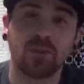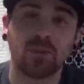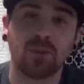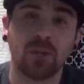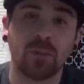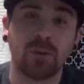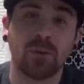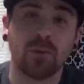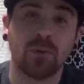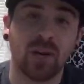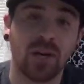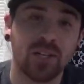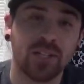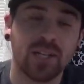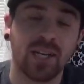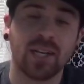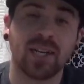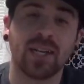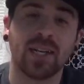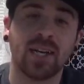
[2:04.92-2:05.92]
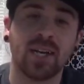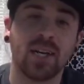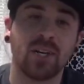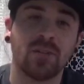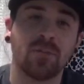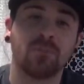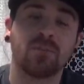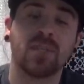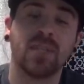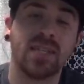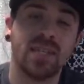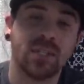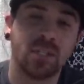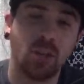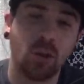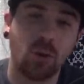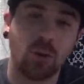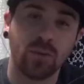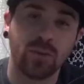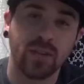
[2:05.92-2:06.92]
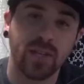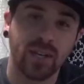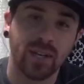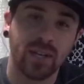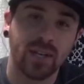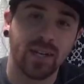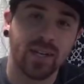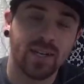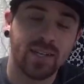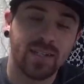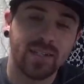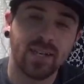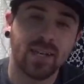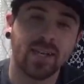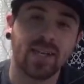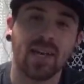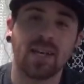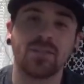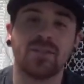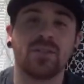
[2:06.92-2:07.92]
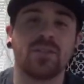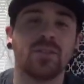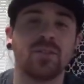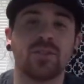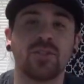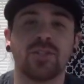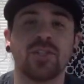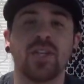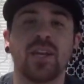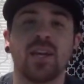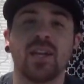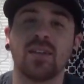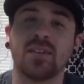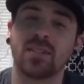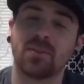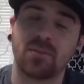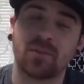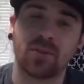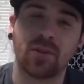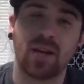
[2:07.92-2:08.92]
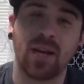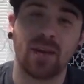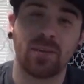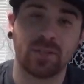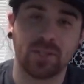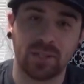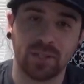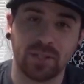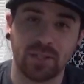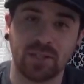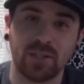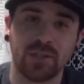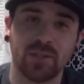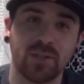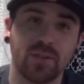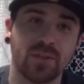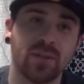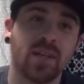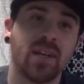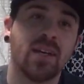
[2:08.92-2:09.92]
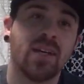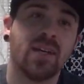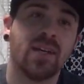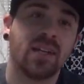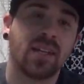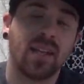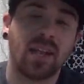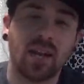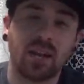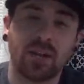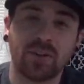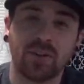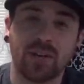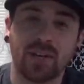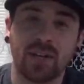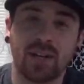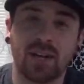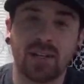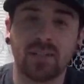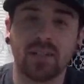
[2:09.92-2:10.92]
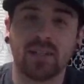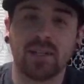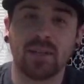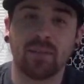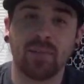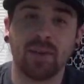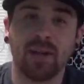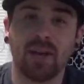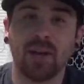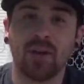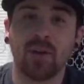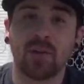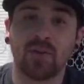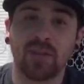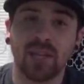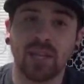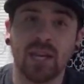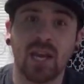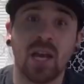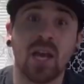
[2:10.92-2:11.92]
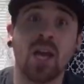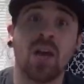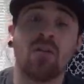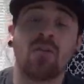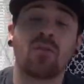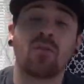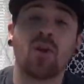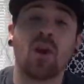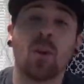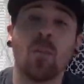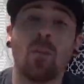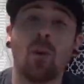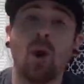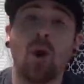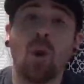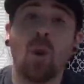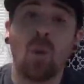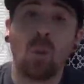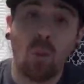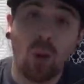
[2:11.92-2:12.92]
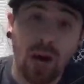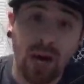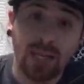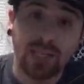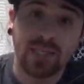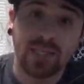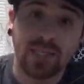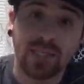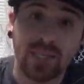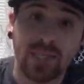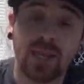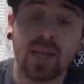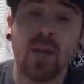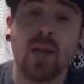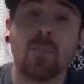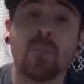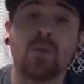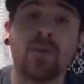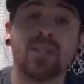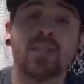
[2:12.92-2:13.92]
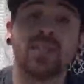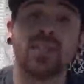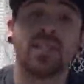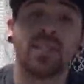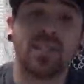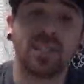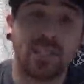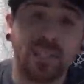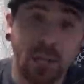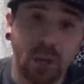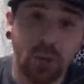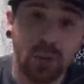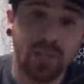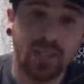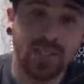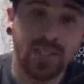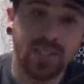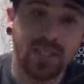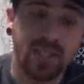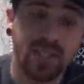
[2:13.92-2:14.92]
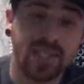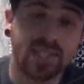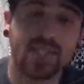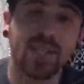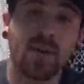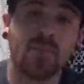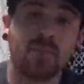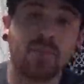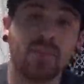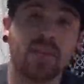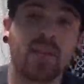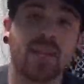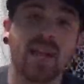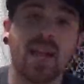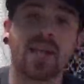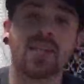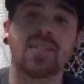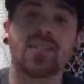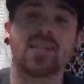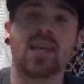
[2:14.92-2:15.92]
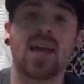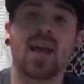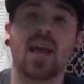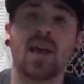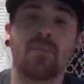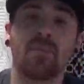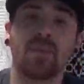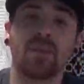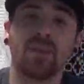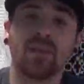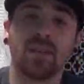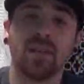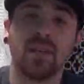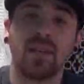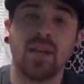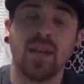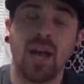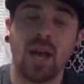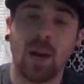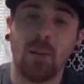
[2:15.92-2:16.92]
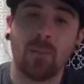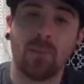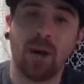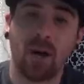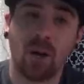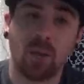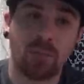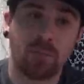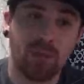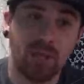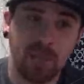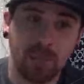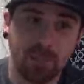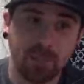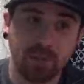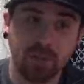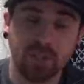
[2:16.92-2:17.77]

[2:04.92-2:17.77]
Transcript: to him and you want to check it out, please go over there, check out the dude's channel, subscribe, he's a good dude. A lot of great content coming out over there from Watts. But seriously, something has to happen about people